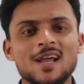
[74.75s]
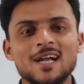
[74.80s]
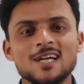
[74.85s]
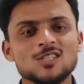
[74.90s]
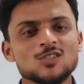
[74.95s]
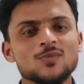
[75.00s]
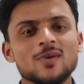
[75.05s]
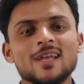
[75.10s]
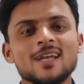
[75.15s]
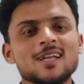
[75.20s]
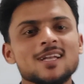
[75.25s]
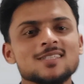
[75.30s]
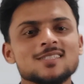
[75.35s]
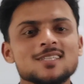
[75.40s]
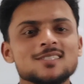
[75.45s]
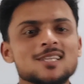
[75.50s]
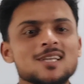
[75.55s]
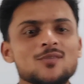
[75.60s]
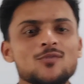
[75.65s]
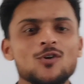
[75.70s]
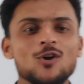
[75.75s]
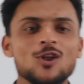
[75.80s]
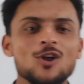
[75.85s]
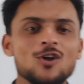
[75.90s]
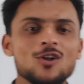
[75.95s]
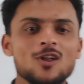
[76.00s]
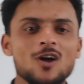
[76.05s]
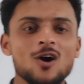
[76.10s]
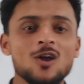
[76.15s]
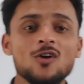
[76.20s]
It's very necessary for
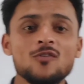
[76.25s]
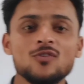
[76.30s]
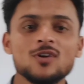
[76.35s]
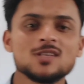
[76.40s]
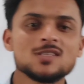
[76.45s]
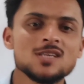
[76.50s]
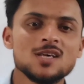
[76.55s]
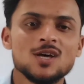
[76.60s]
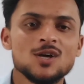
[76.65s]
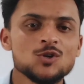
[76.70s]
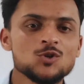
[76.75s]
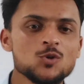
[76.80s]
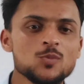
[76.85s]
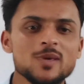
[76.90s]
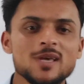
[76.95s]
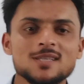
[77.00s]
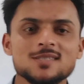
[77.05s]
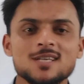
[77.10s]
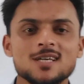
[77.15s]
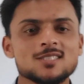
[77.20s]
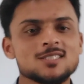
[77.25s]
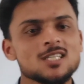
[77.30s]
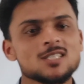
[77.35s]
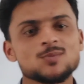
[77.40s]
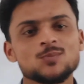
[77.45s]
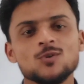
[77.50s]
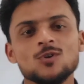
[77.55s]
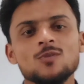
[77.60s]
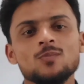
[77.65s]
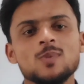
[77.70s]
all of us to be a
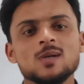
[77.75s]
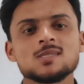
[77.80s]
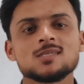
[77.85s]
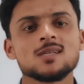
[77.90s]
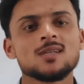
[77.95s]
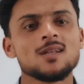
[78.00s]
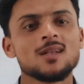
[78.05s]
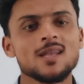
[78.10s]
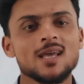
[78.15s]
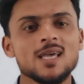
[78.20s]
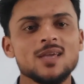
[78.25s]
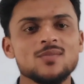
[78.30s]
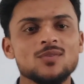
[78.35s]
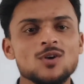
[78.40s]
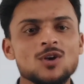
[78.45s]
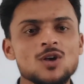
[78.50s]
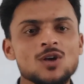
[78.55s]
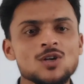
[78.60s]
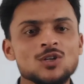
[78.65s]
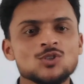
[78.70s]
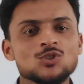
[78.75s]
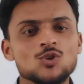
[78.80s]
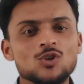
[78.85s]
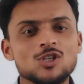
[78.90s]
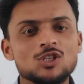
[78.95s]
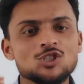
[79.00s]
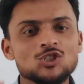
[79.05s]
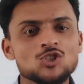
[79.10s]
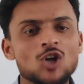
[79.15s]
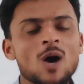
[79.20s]
successful person in life.
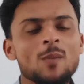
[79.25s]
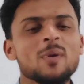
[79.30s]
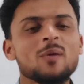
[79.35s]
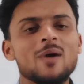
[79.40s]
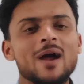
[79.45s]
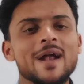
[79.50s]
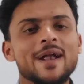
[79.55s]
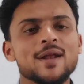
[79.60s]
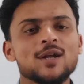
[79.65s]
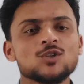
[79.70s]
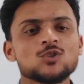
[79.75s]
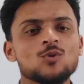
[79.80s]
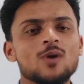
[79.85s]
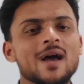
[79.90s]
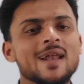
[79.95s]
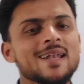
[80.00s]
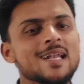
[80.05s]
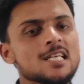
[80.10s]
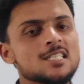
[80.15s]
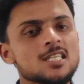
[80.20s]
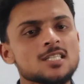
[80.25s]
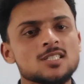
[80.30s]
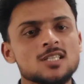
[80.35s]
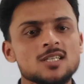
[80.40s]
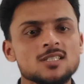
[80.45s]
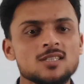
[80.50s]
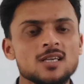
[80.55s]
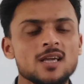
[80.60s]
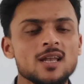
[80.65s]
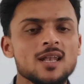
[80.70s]
So stop avoiding to
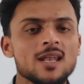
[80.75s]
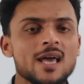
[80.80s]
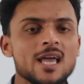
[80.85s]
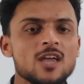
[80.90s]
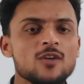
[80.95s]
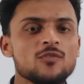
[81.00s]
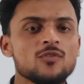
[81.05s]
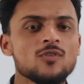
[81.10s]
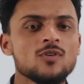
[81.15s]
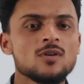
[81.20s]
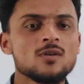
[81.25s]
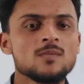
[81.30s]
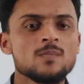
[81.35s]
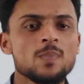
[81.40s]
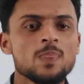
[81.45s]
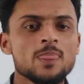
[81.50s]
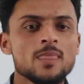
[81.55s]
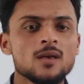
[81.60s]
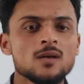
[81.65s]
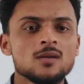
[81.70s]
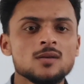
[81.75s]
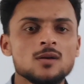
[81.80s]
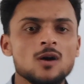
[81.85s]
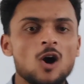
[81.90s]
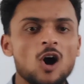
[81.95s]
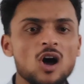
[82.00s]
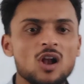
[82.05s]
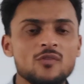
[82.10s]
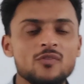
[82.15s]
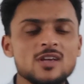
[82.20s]
unnecessary things in
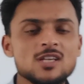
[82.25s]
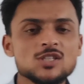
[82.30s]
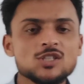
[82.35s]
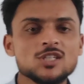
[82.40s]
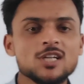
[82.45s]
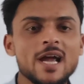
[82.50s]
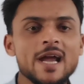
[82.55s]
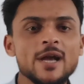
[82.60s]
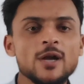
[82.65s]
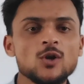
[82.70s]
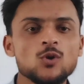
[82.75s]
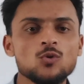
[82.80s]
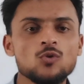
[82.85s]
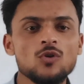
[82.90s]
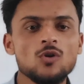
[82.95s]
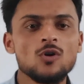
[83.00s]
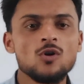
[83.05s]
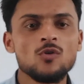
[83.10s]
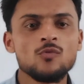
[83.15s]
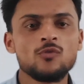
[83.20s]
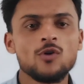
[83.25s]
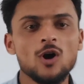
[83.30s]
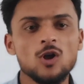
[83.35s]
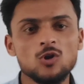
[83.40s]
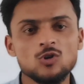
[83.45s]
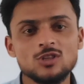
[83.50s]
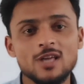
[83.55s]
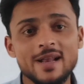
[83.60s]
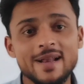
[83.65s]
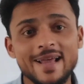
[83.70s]
life. Always try to
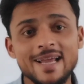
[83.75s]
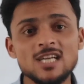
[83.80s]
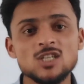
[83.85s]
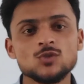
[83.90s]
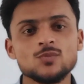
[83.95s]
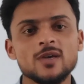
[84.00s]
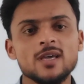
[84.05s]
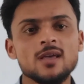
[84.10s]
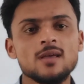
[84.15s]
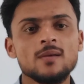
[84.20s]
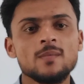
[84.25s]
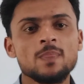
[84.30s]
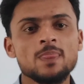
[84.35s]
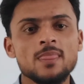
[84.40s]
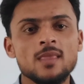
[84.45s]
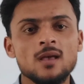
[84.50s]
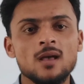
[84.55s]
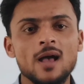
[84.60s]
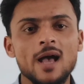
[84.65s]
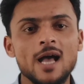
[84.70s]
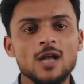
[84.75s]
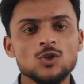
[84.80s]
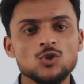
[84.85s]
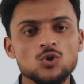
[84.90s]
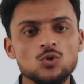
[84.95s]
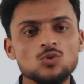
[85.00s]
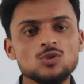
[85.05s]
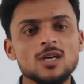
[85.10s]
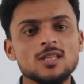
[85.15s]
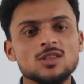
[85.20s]
follow the right way
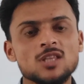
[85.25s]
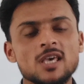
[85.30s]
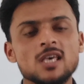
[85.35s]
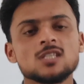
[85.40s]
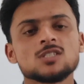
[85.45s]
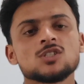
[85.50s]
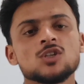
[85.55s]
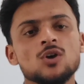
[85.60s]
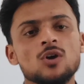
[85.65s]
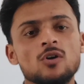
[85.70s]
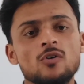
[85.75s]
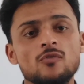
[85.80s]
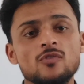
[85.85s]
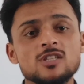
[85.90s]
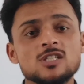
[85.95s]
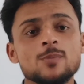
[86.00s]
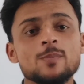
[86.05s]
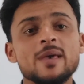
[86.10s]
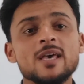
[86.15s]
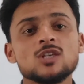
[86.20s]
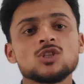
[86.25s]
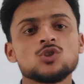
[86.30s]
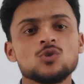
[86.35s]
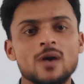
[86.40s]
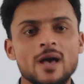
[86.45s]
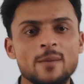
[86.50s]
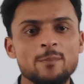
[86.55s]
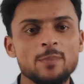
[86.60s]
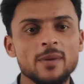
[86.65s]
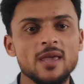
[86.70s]
and do the things which makes
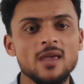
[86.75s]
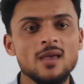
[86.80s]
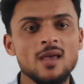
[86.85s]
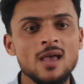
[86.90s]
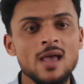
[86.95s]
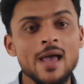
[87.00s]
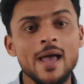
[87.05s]
you happy.